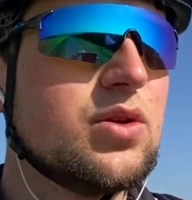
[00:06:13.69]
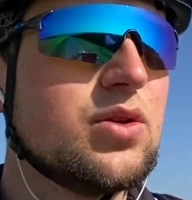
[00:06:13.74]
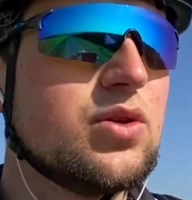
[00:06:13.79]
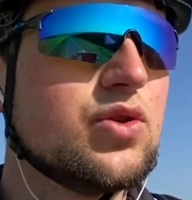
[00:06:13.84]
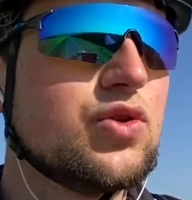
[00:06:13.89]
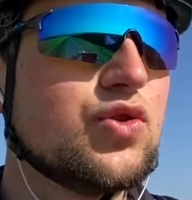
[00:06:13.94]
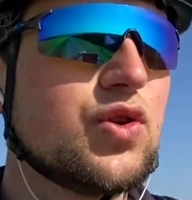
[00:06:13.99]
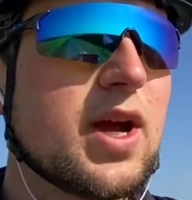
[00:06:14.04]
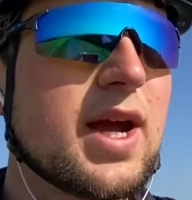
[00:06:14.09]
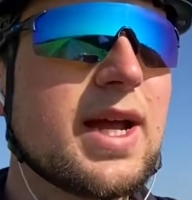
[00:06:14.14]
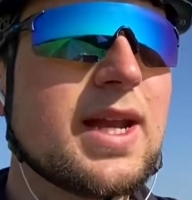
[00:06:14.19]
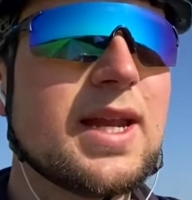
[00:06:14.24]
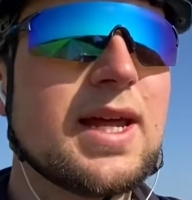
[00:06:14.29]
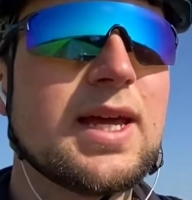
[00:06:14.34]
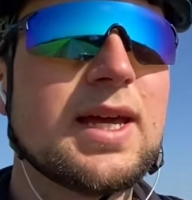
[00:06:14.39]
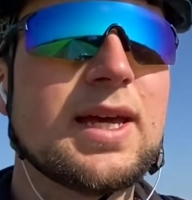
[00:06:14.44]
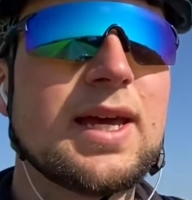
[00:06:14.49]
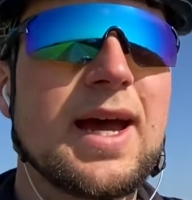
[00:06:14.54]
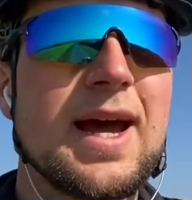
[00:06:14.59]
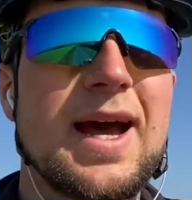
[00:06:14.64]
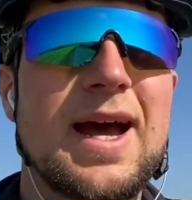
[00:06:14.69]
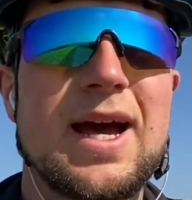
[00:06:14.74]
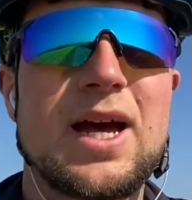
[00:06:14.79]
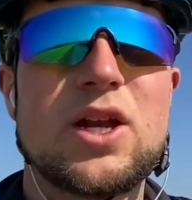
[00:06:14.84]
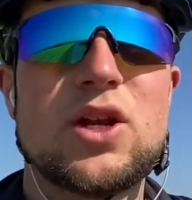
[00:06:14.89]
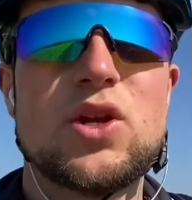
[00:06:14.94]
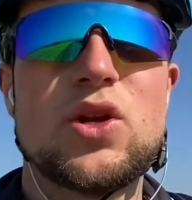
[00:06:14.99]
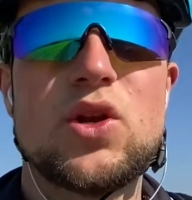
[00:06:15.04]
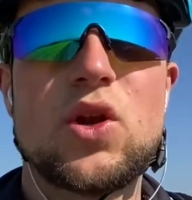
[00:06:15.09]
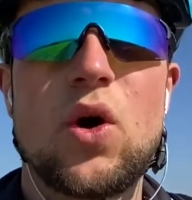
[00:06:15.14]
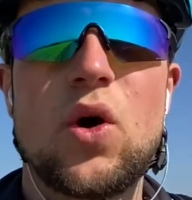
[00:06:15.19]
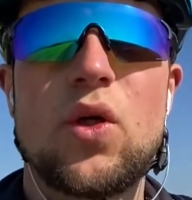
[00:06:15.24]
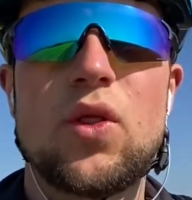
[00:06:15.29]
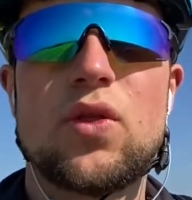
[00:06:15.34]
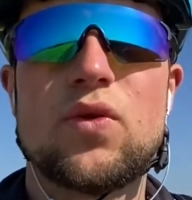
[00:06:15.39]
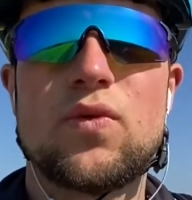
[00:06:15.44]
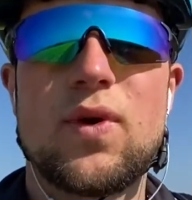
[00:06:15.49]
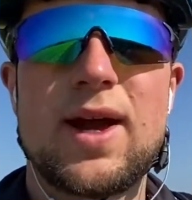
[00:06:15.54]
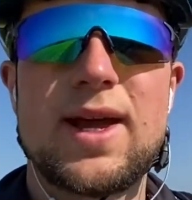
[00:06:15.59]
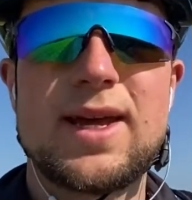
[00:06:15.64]
training at not
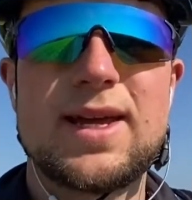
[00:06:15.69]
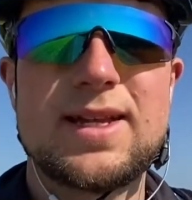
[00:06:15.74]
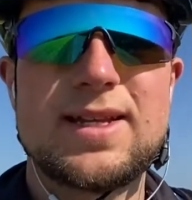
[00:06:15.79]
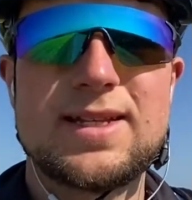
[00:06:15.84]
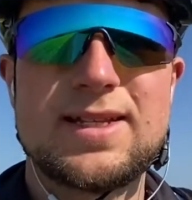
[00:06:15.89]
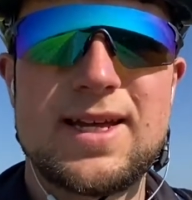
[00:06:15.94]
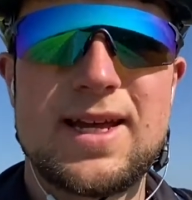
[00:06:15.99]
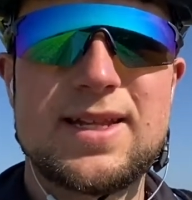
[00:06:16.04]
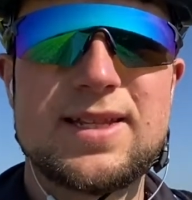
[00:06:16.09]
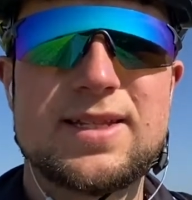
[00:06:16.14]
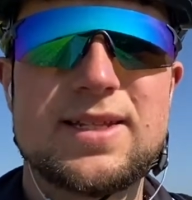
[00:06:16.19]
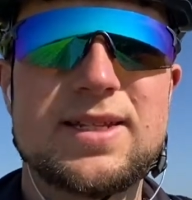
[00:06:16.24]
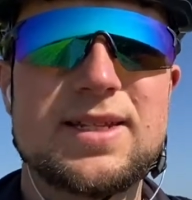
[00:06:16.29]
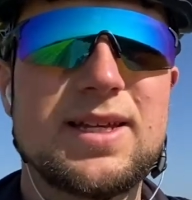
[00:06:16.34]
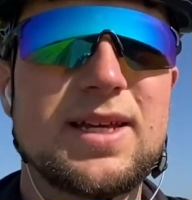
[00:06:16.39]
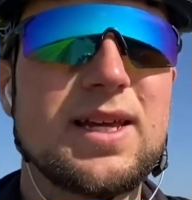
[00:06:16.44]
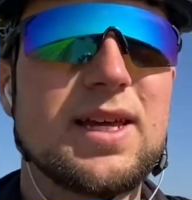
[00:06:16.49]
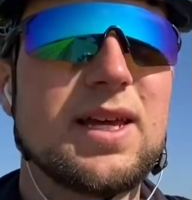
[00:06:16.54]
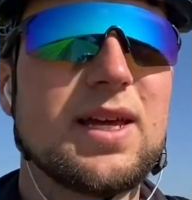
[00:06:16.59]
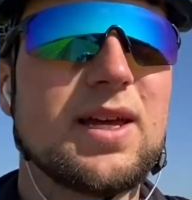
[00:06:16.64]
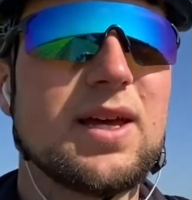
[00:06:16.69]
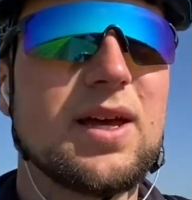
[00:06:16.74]
the right intensity.